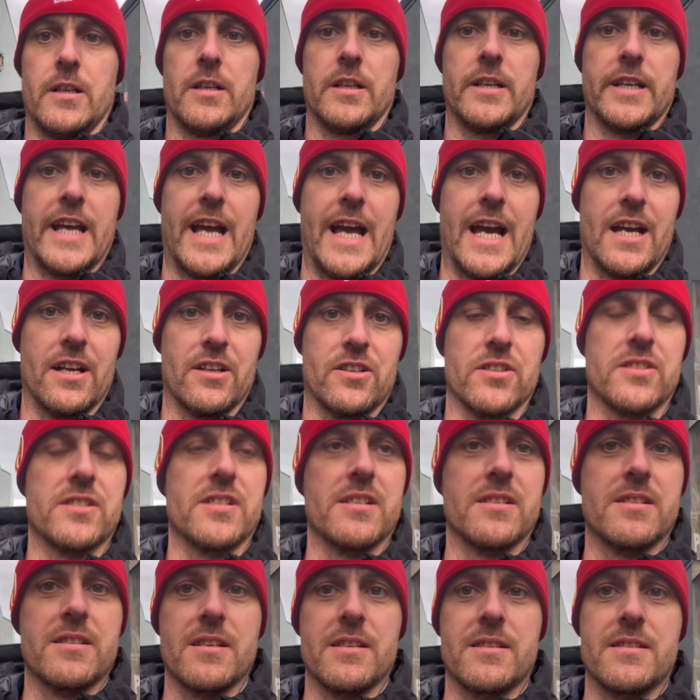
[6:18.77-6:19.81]
yeah, just
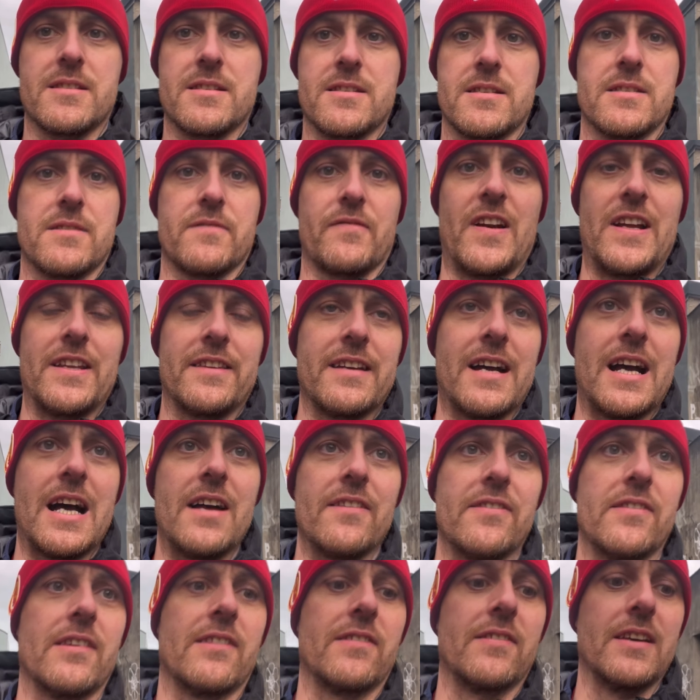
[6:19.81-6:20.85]
it's, it's
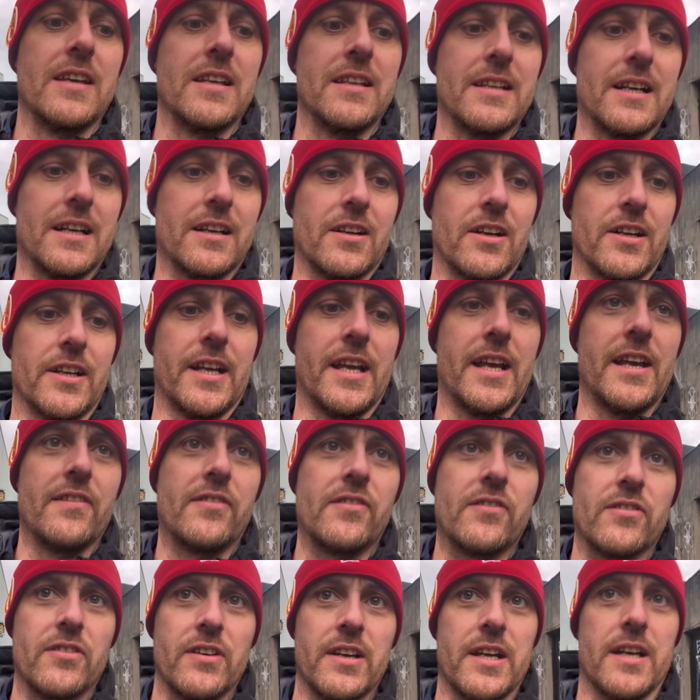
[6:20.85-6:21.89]
fantastic seeing that kind of
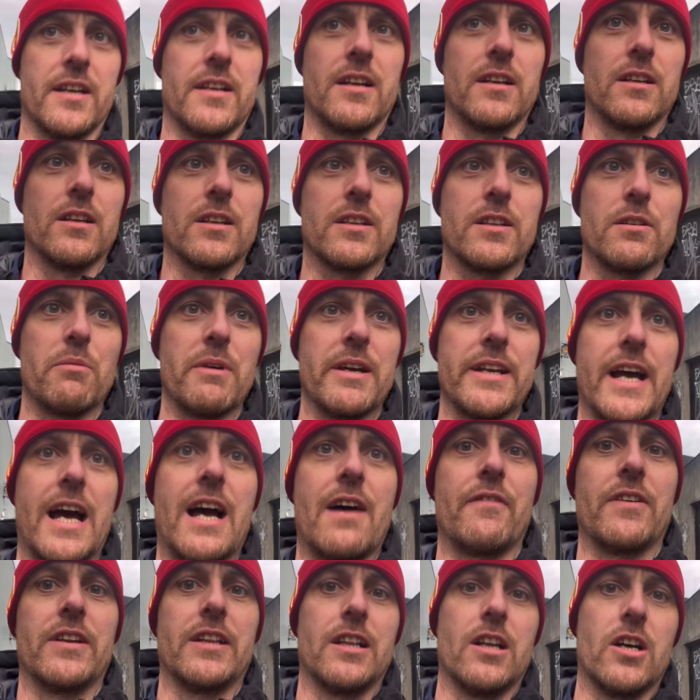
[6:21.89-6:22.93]
history. And I like the way they
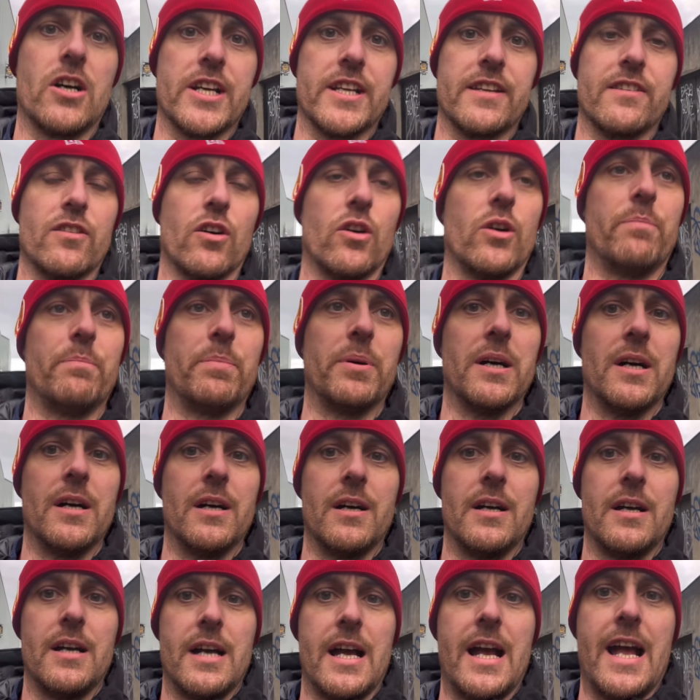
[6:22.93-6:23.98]
have it lined up
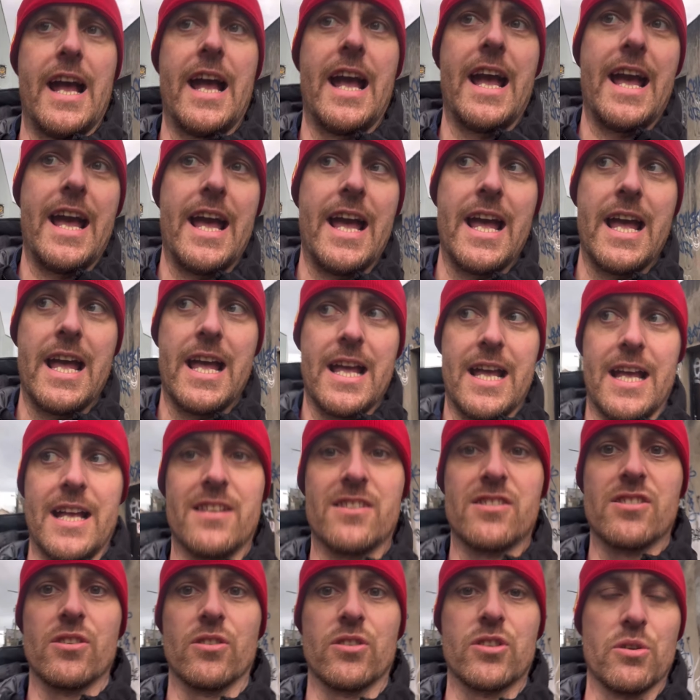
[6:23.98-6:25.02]
uh, in
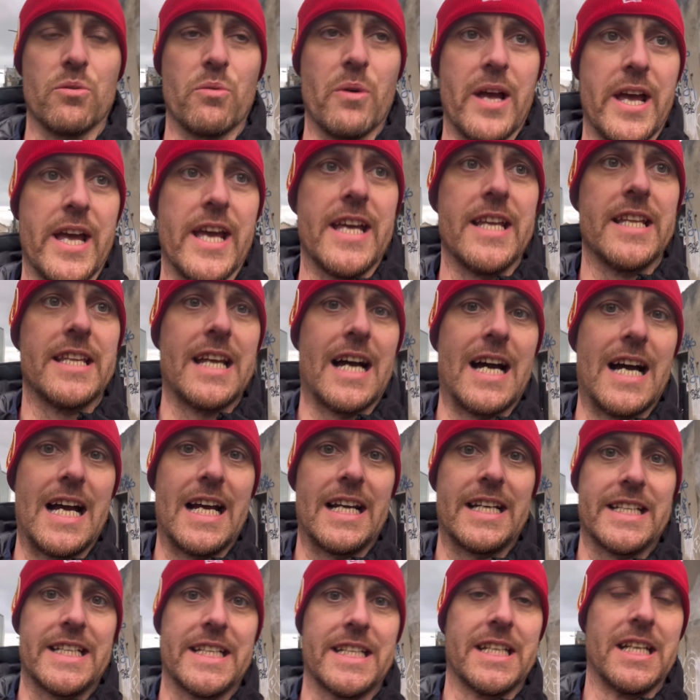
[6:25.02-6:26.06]
such a way
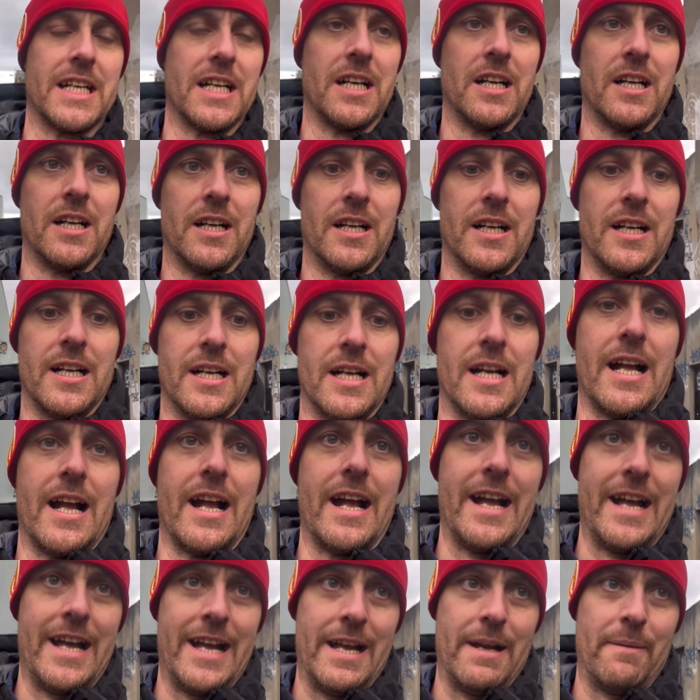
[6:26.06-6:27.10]
that
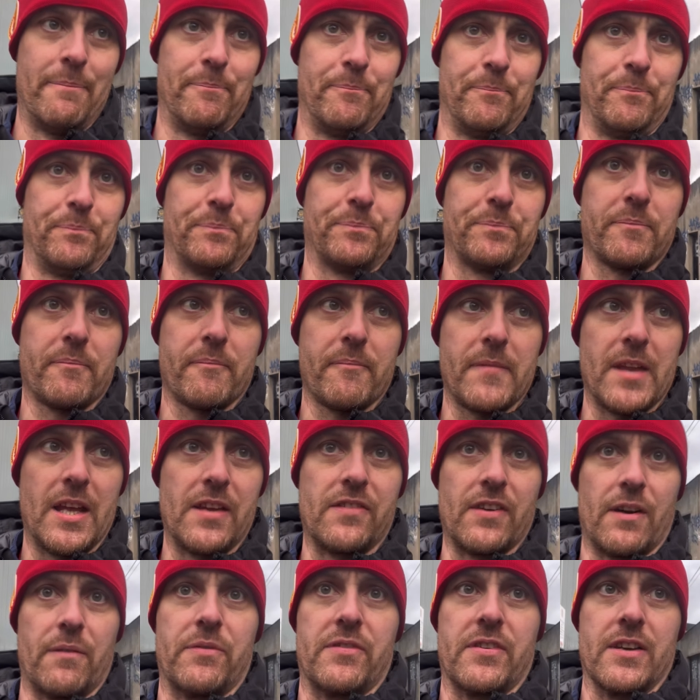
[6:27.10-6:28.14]
um,
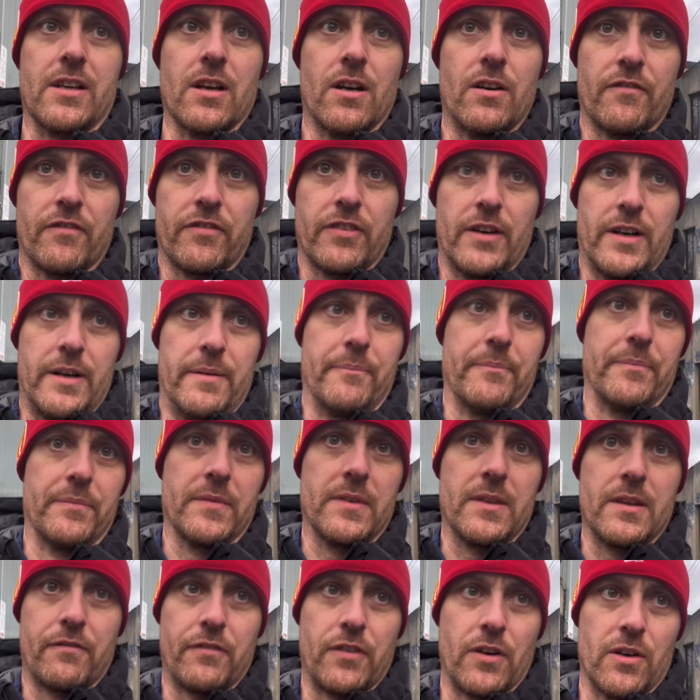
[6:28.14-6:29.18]
it's obviously gone from
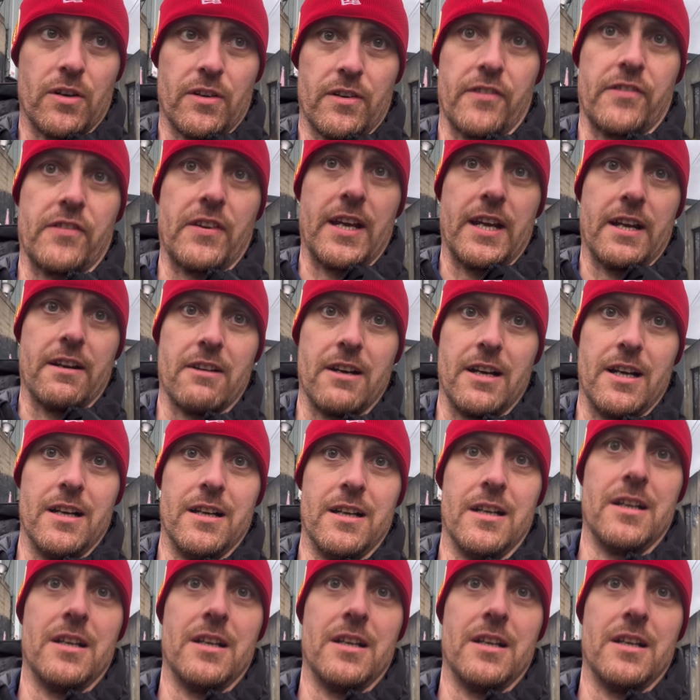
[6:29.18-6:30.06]
the furthest era,